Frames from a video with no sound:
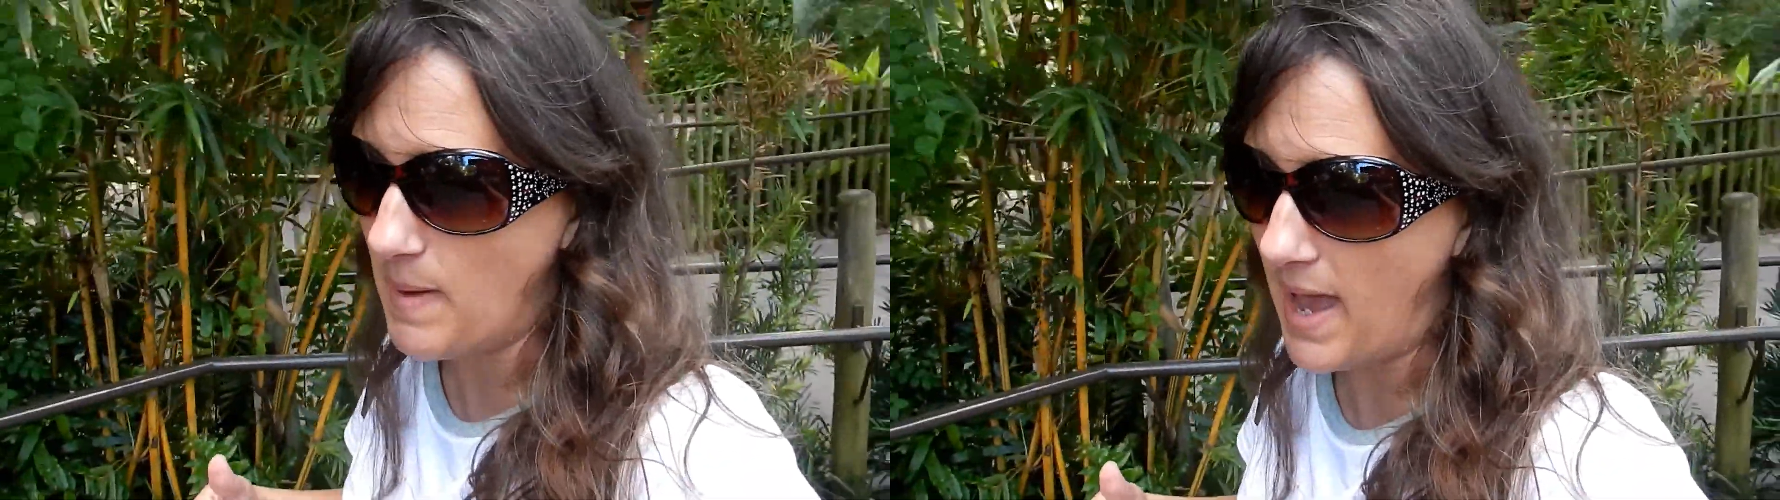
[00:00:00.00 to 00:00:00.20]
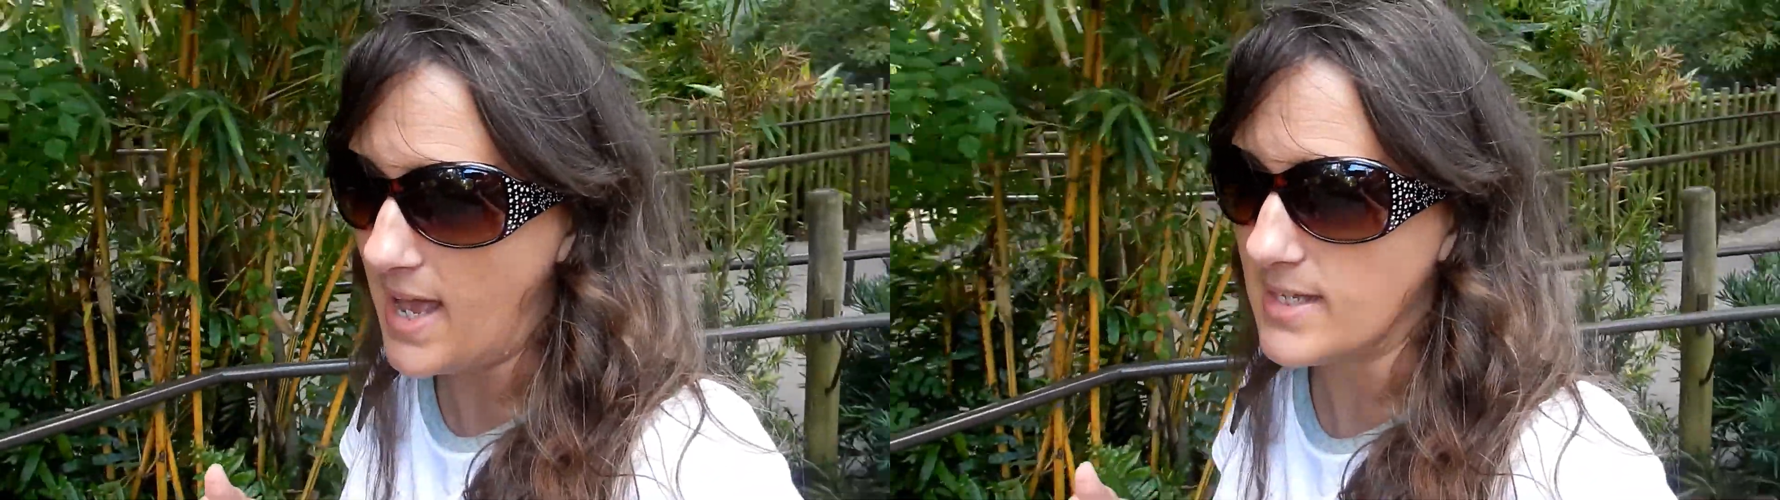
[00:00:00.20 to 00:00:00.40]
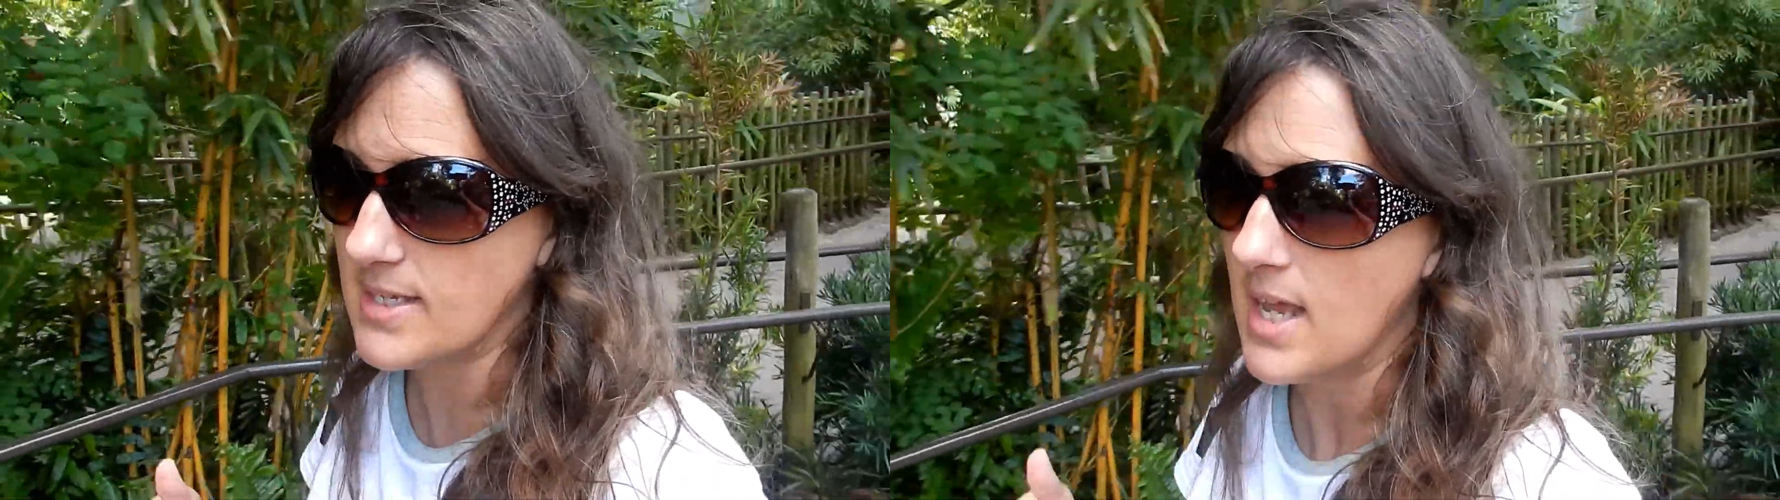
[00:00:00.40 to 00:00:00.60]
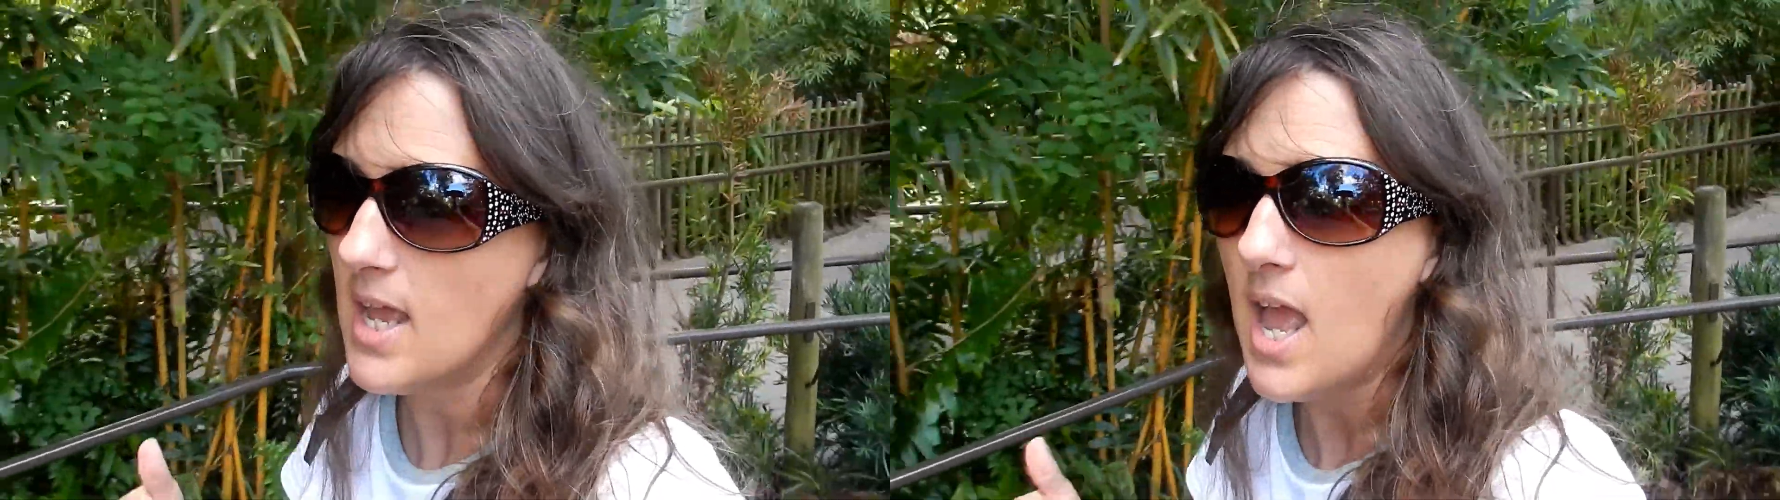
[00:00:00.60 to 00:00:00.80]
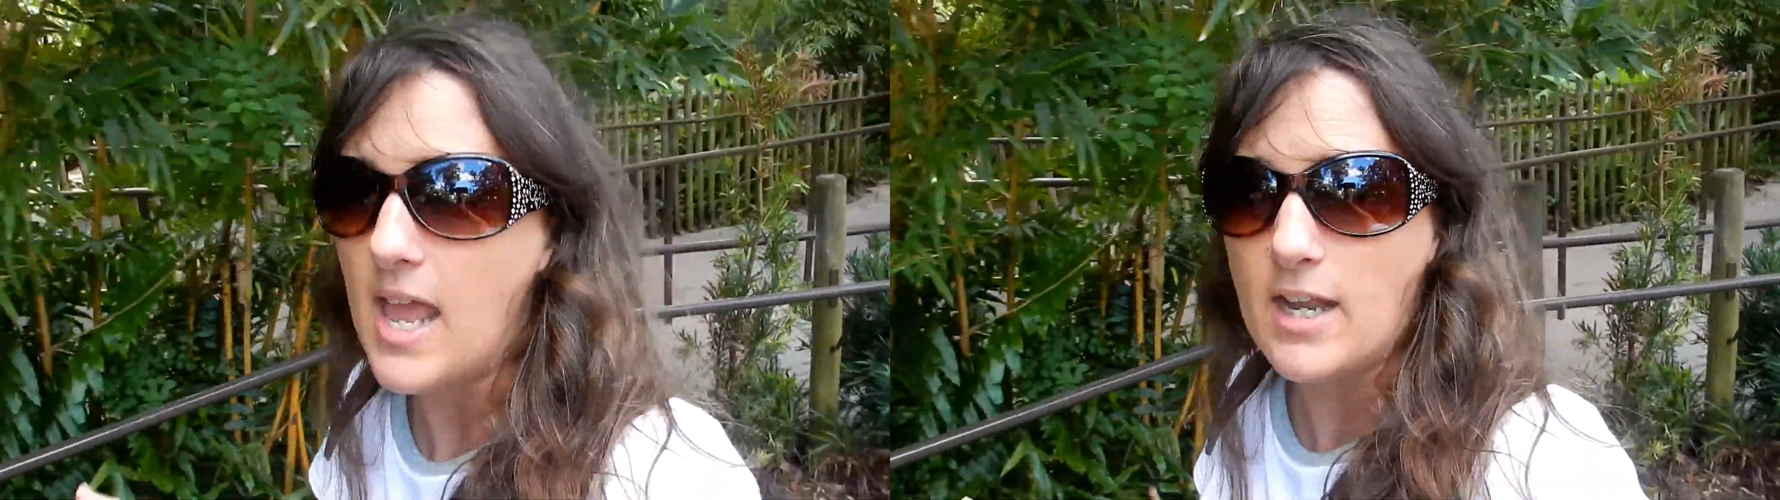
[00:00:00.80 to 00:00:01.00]
pass
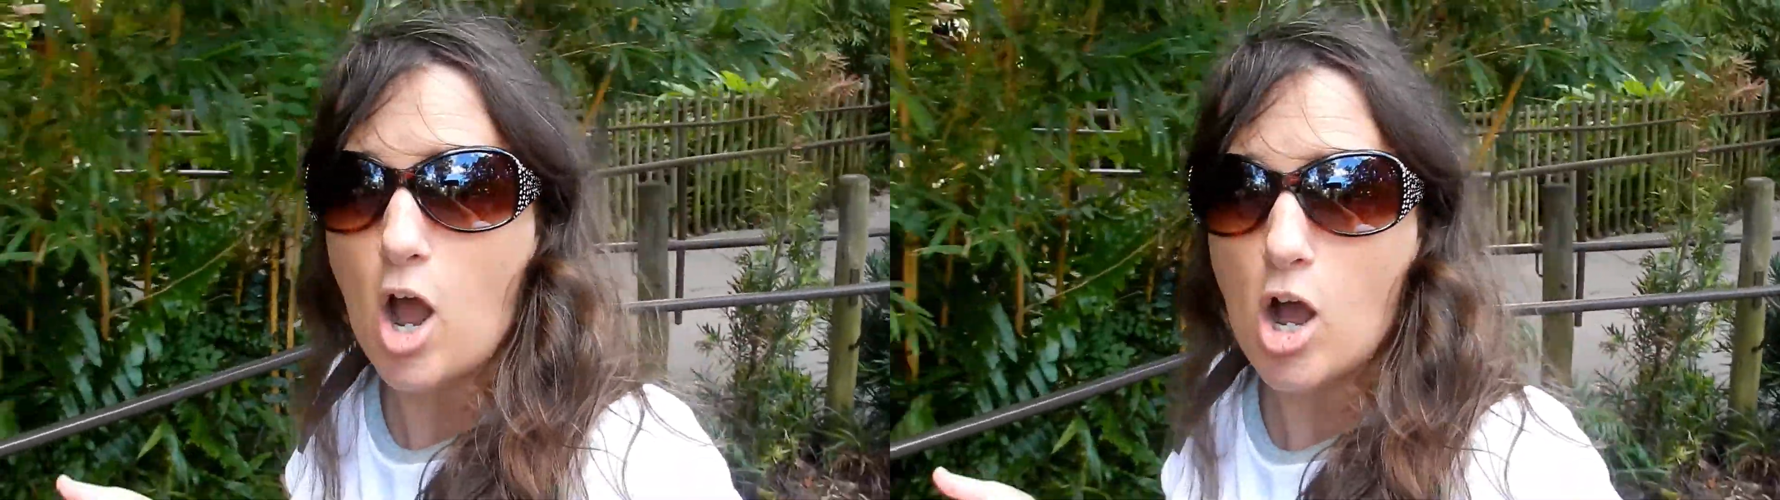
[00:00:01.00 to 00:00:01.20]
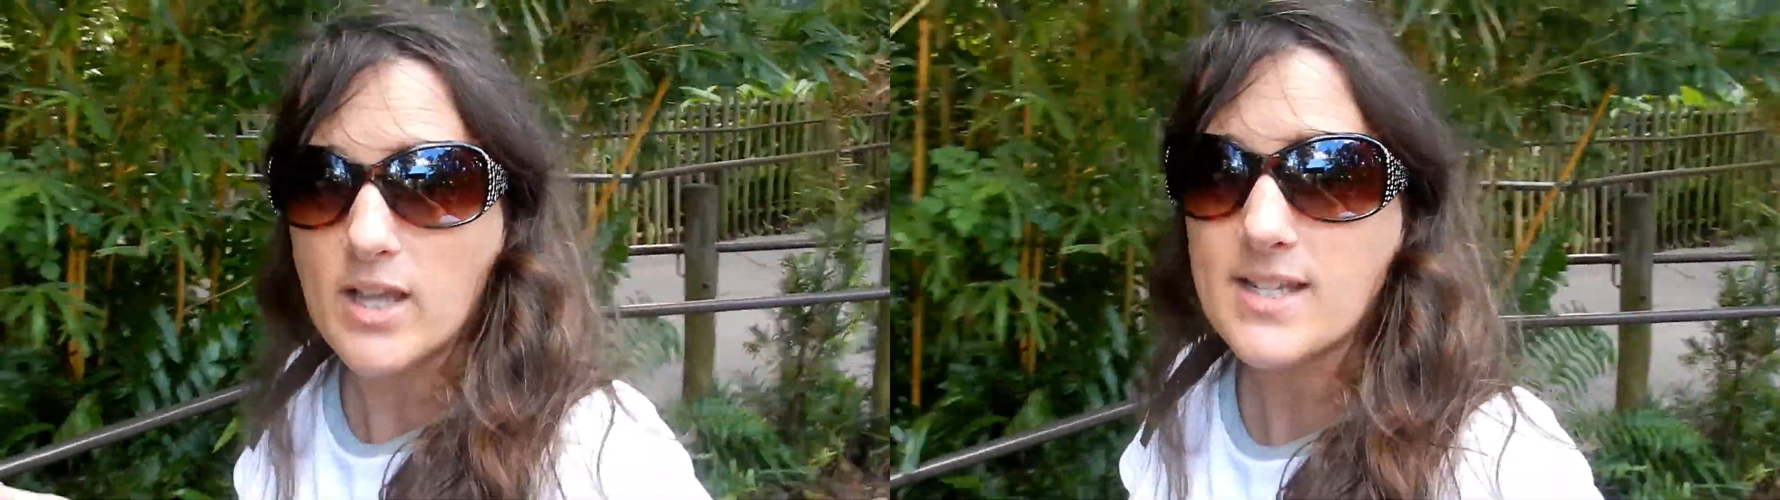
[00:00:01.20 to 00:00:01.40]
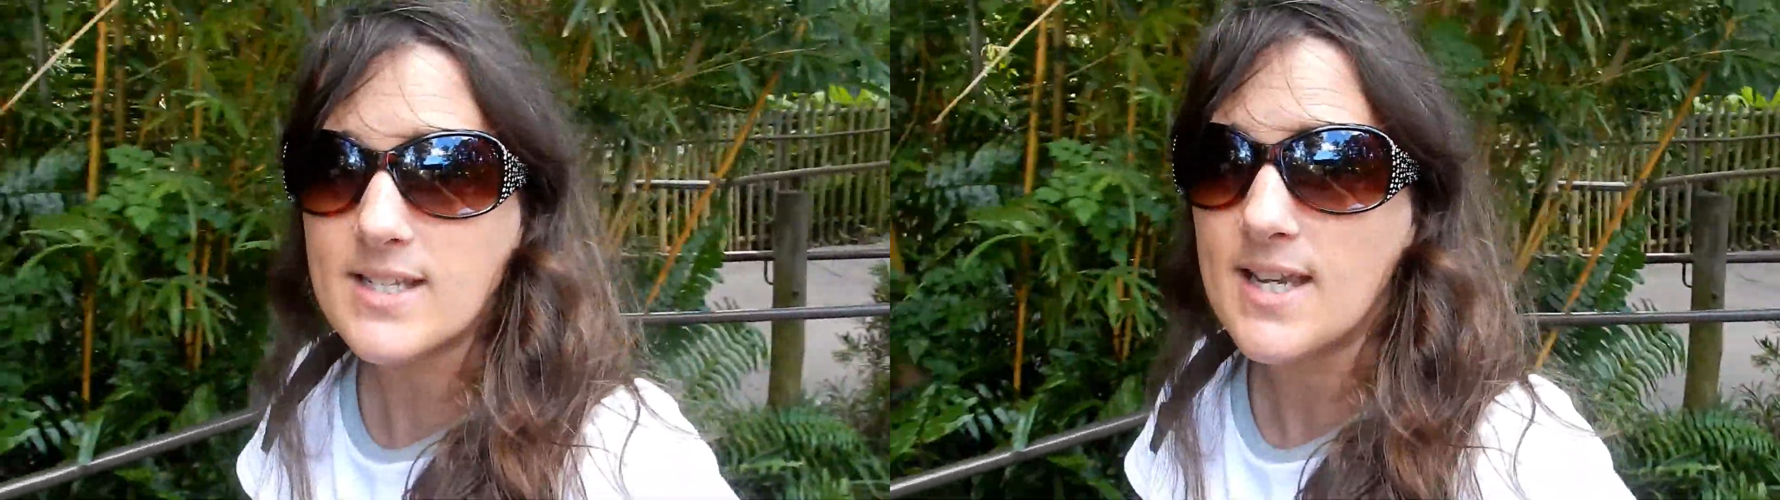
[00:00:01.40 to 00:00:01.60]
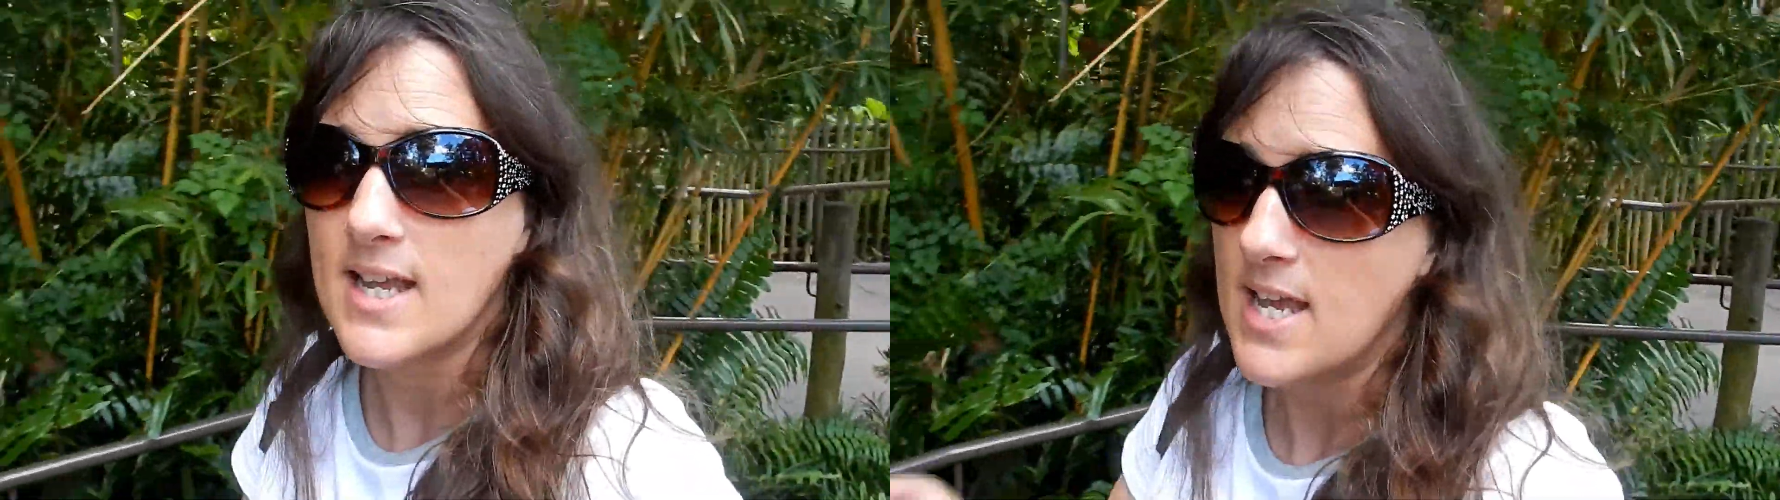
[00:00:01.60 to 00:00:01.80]
in August.